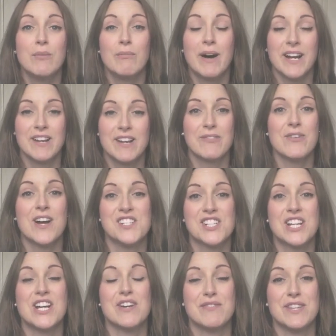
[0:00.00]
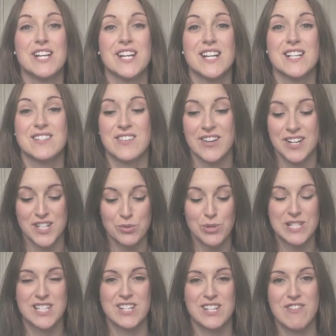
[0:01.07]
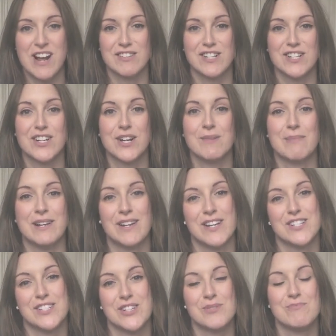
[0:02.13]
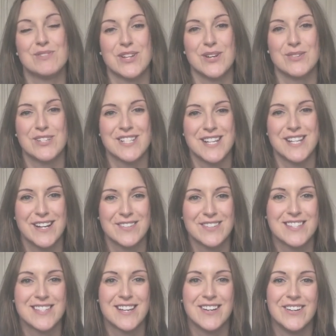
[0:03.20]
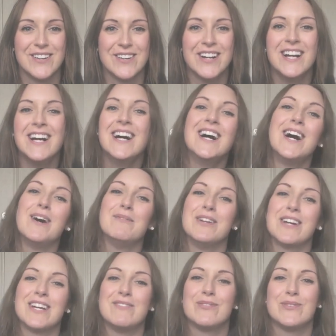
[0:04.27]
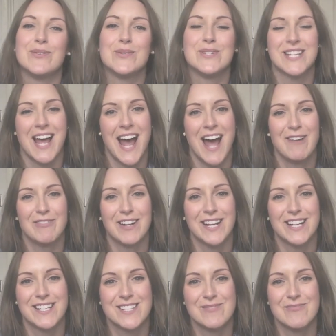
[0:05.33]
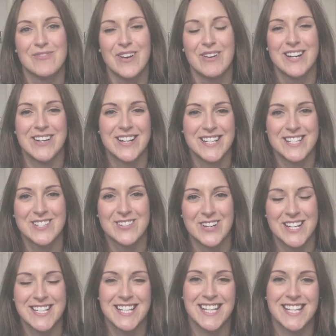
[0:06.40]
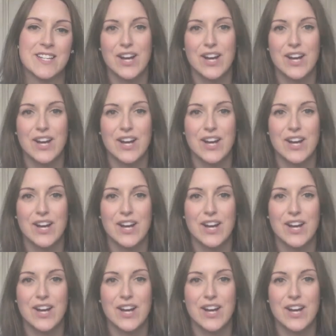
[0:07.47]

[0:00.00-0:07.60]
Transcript: Mine have gradually over the years kind of twisted around and look a bit like tombstones now, so I'm looking forward to having some very nice straight teeth.